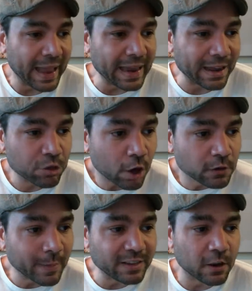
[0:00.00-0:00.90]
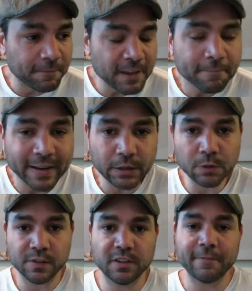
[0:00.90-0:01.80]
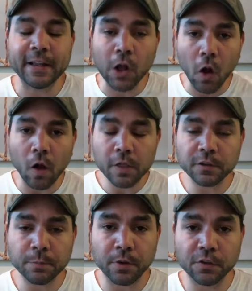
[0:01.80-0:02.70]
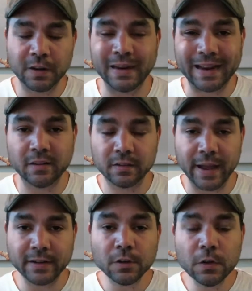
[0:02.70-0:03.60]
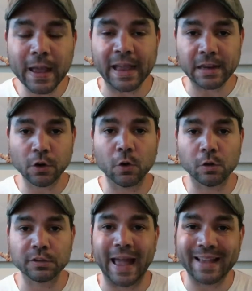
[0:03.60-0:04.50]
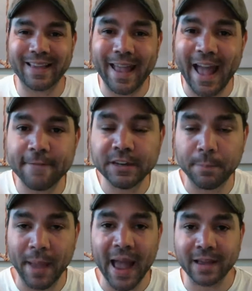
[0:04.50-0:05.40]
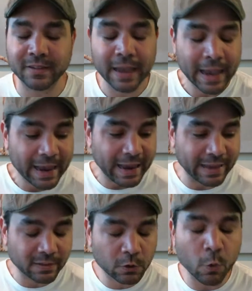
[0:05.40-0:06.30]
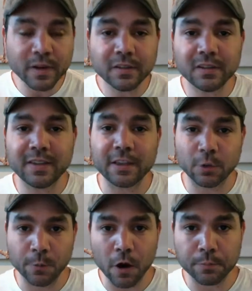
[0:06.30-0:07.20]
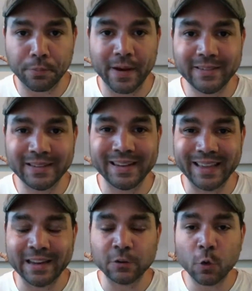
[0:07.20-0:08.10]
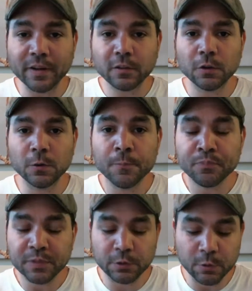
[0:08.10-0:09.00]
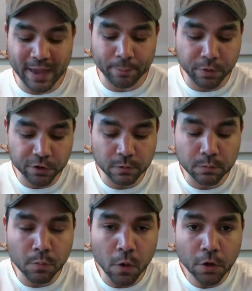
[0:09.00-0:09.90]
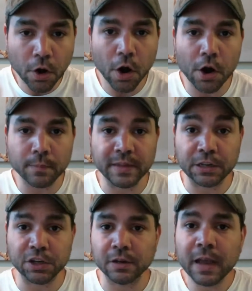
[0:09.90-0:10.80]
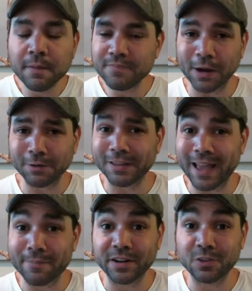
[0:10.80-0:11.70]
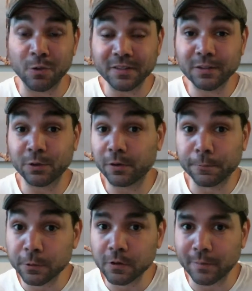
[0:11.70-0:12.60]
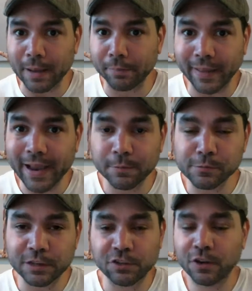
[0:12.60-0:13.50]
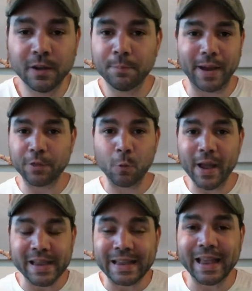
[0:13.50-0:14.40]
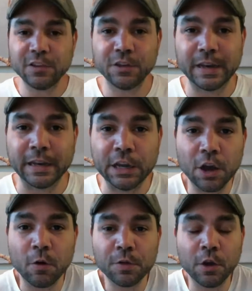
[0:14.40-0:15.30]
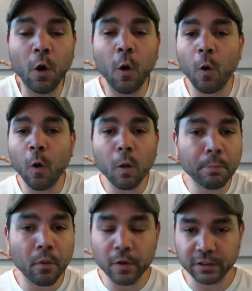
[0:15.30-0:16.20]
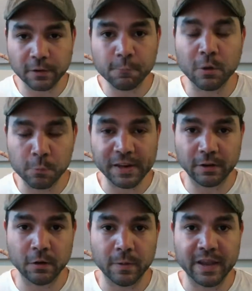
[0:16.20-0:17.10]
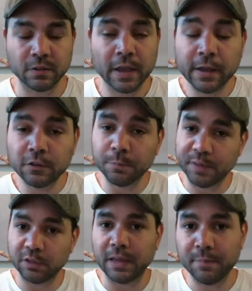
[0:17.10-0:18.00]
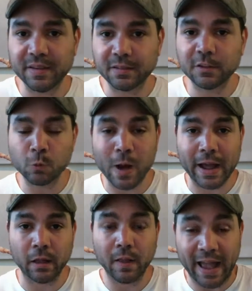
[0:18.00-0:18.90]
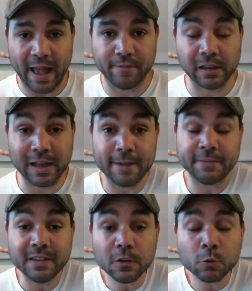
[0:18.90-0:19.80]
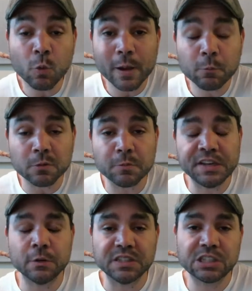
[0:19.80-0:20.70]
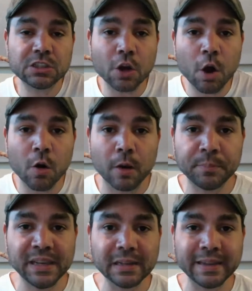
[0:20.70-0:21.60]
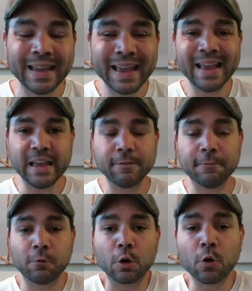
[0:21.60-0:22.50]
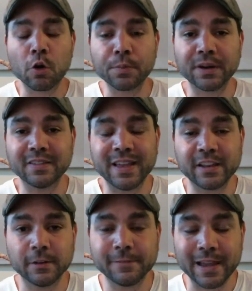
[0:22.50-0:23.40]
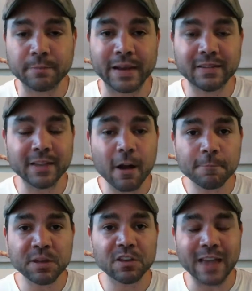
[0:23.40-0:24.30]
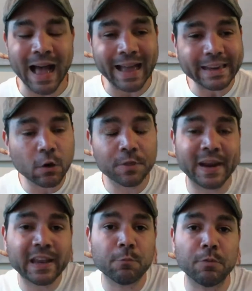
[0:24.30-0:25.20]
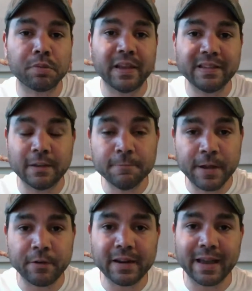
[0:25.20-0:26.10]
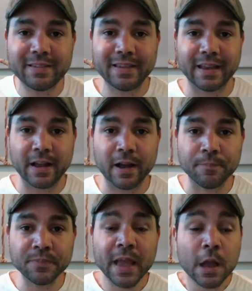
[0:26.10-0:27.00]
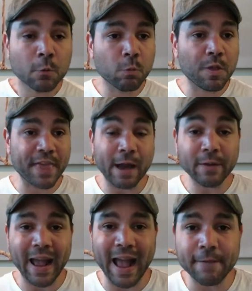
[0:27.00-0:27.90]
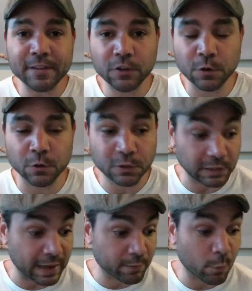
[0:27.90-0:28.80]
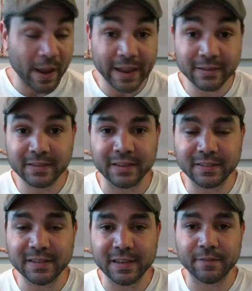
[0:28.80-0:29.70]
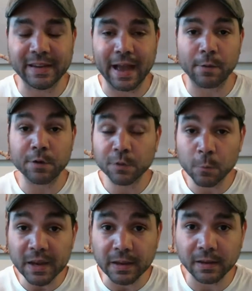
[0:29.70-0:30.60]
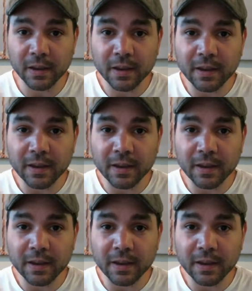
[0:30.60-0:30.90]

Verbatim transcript: And I thought to myself, if I do this, if I call this person and I decide to handhold as I have in the past, it's going to set the wrong precedent and it's going to do that person more harm than good. Not only that, but it's going to sort of ruin my plan, which, by the way, in case you didn't know, the whole point of what we do is to build a business while having a life. This is why what we do is so appealing, even for a corporate executive like myself, because I know that I can replace a very nice income without having to slave away 60, 70 hours a week.